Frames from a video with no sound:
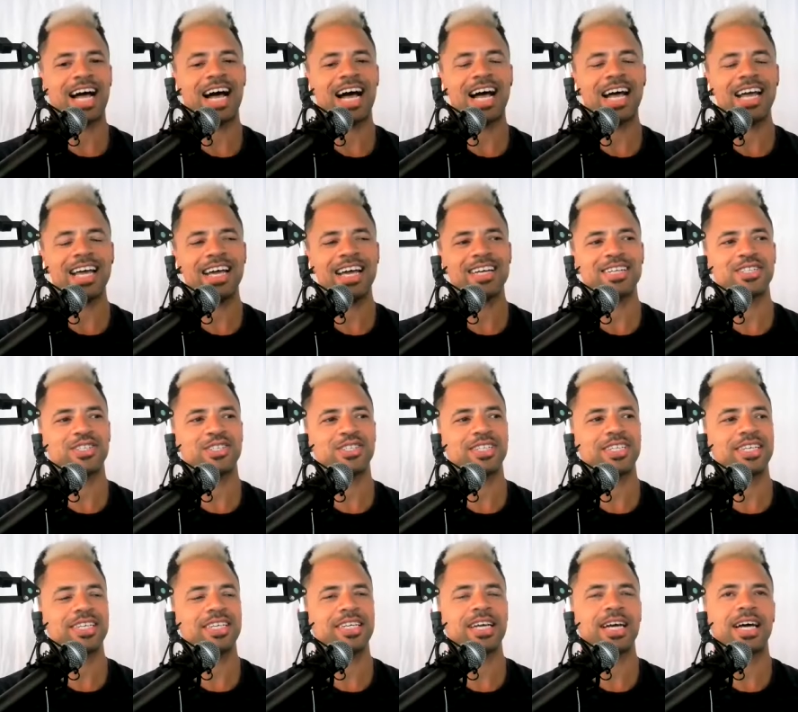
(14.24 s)
I
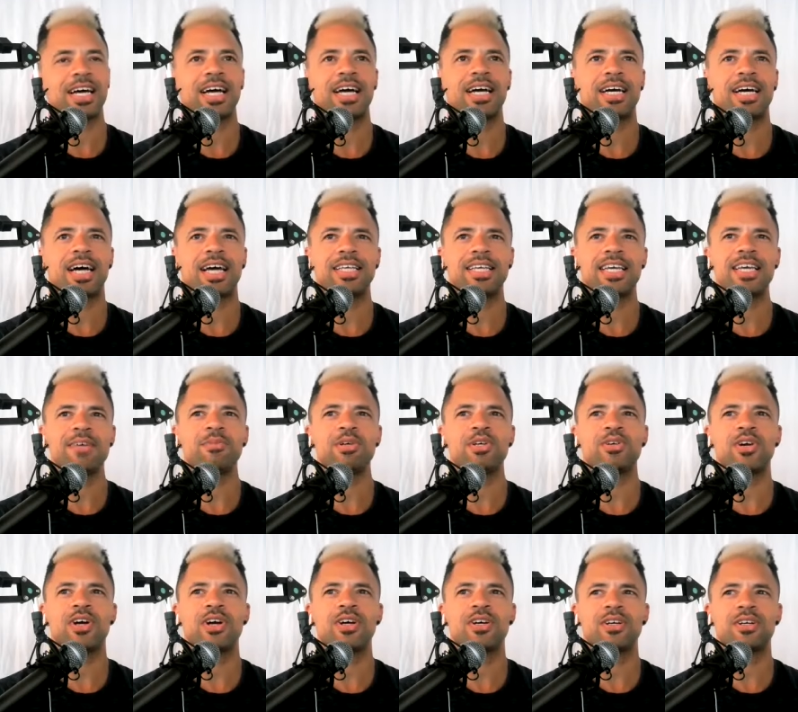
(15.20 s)
actually I came
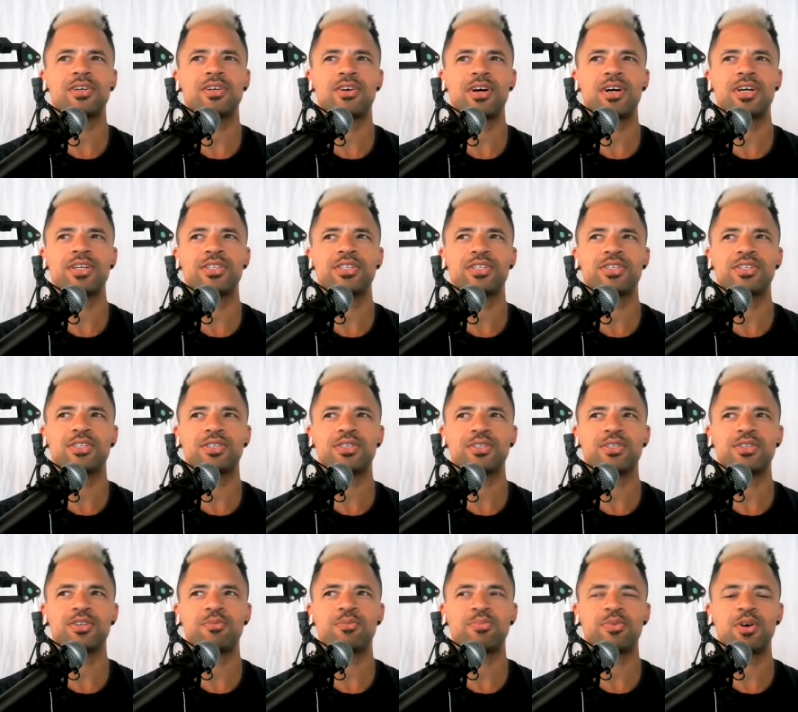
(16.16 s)
across
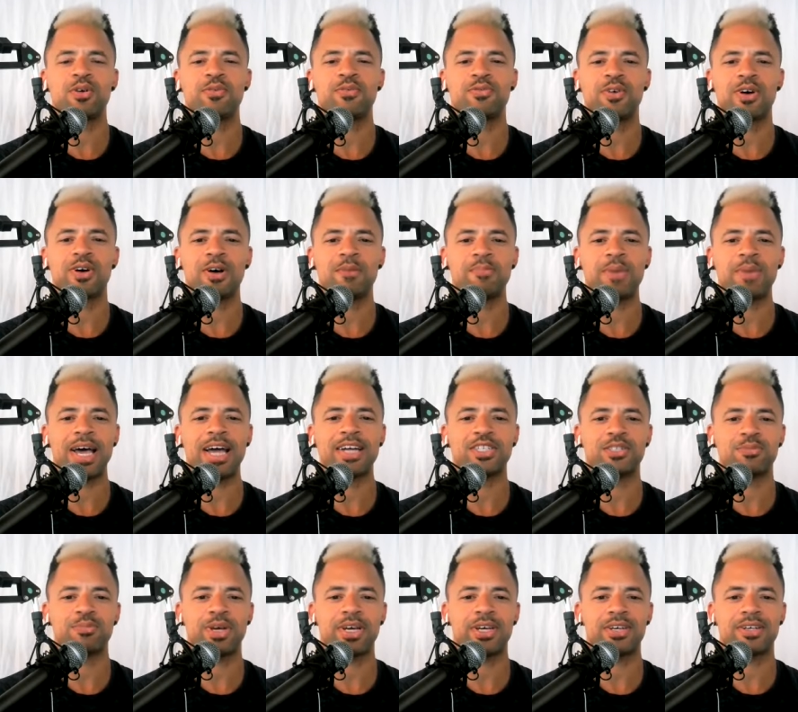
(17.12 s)
your profile,
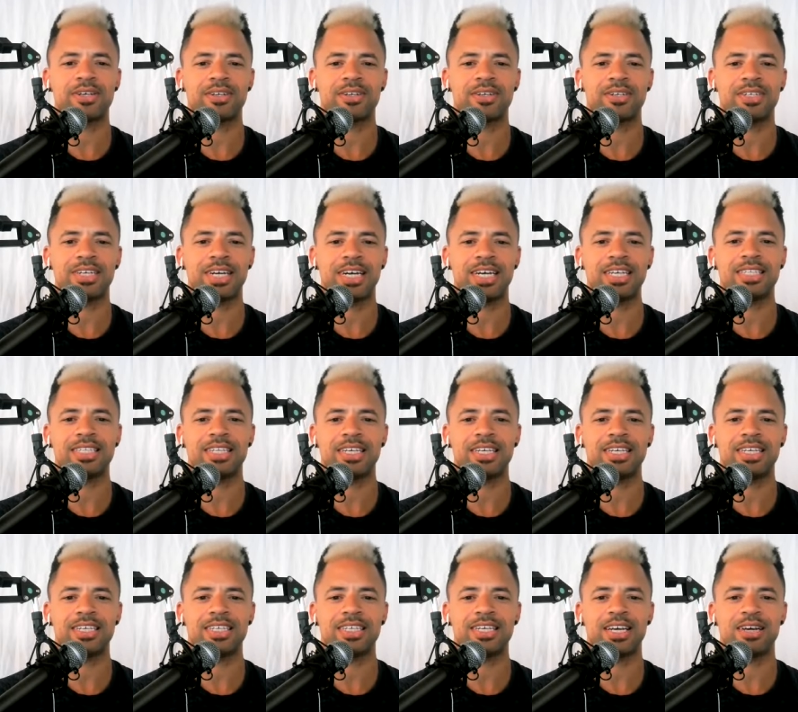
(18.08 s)
Matchmaker, I
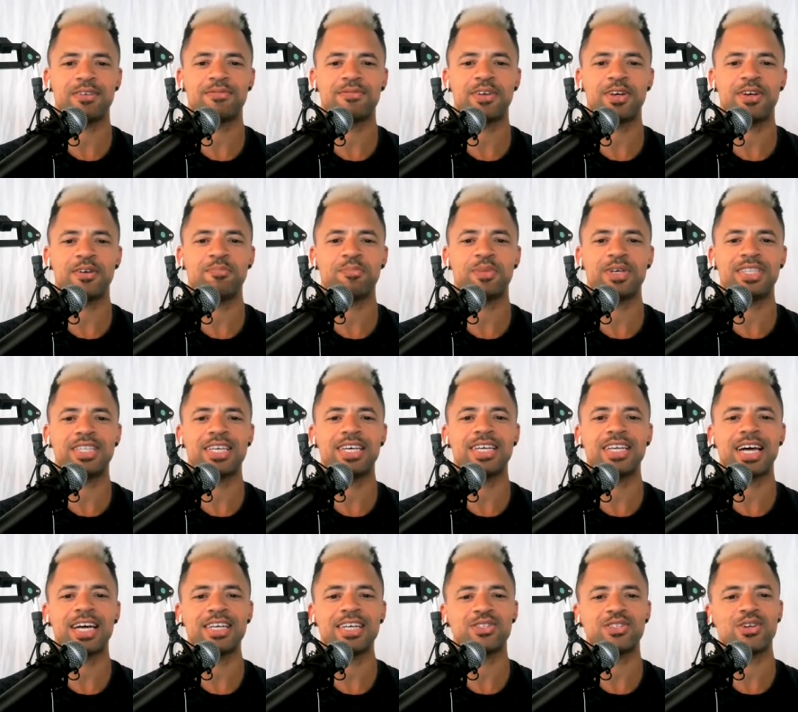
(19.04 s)
think, FM, mm-hmm. but
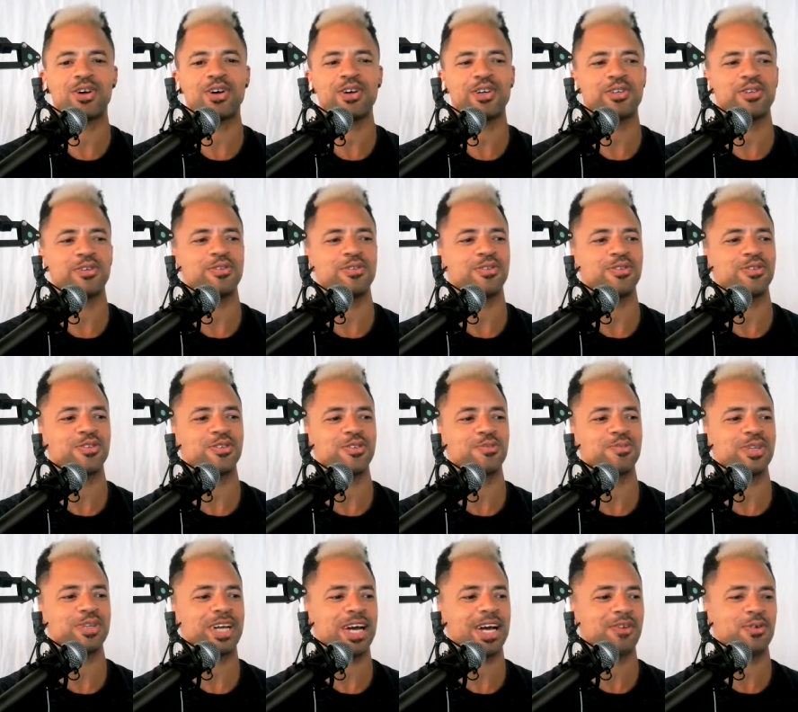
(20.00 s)
then I saw
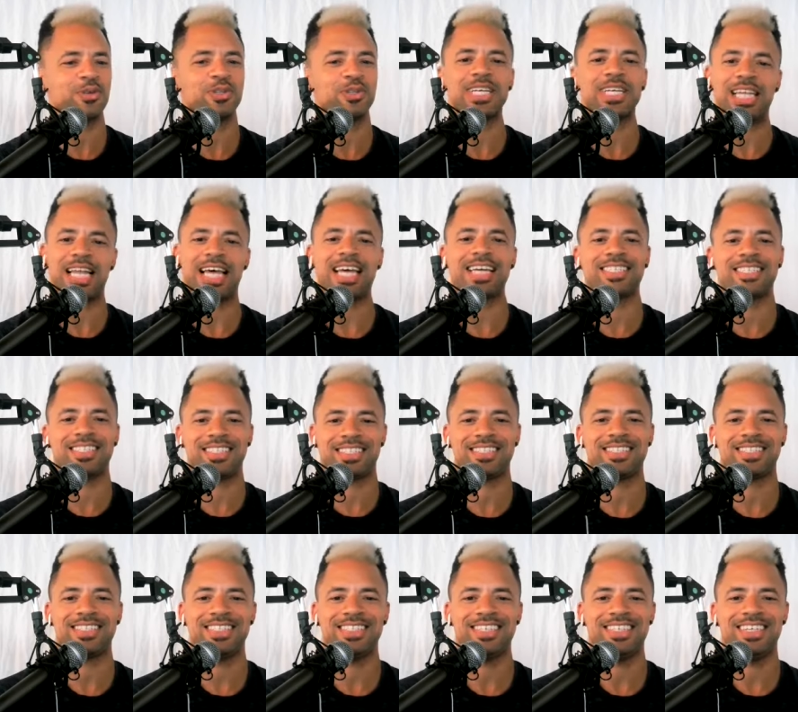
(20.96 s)
YouTube and I really liked it.